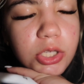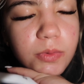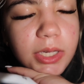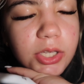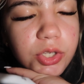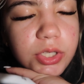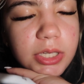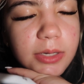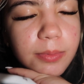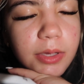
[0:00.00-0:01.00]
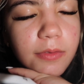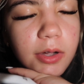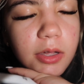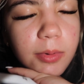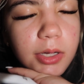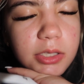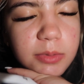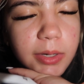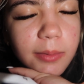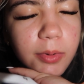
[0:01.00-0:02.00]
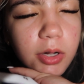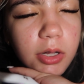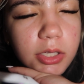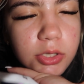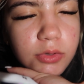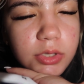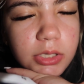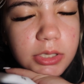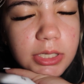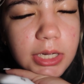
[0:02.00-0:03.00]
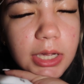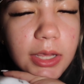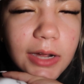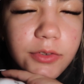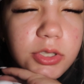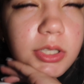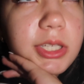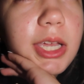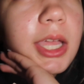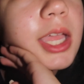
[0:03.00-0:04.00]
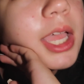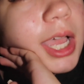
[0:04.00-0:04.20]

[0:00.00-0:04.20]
so we can just like play volleyball and spike ball until sunset and then after sunset